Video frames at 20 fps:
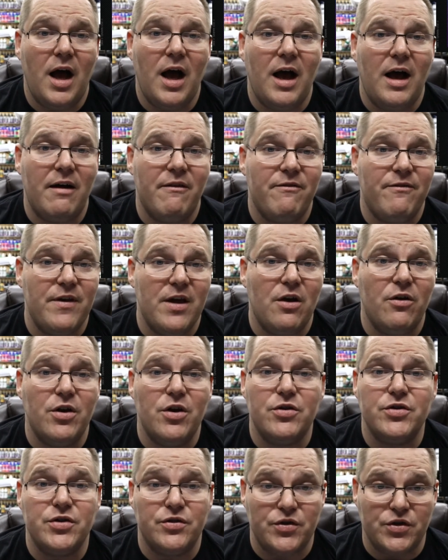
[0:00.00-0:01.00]

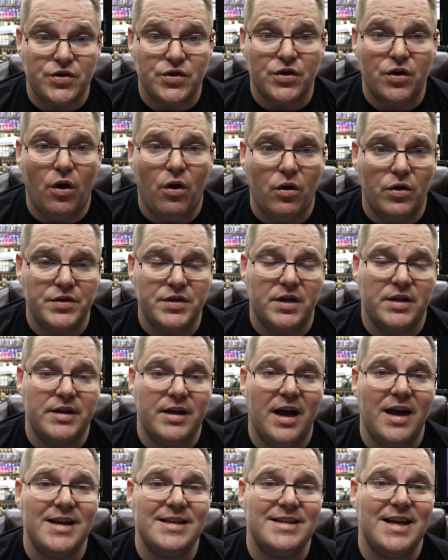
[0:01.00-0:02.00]
failures or the skulls on
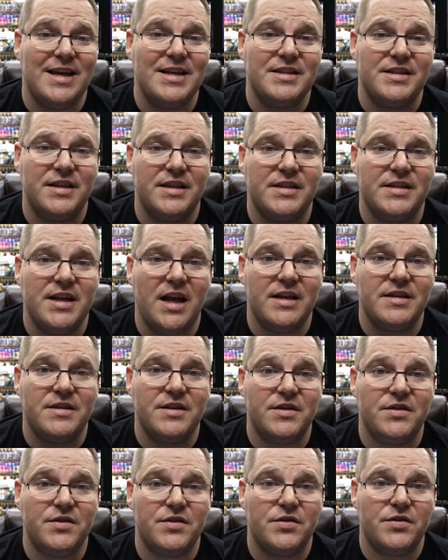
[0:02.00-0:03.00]
dice as
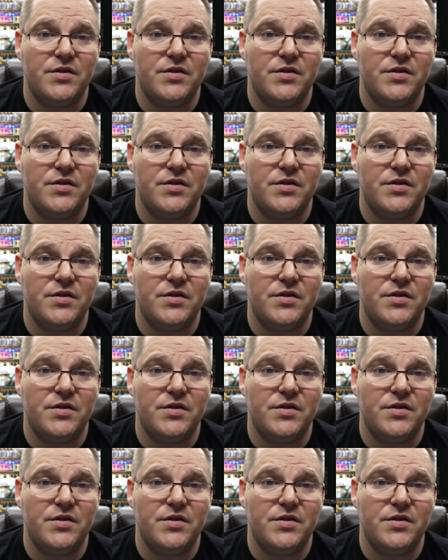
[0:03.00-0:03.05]
successes.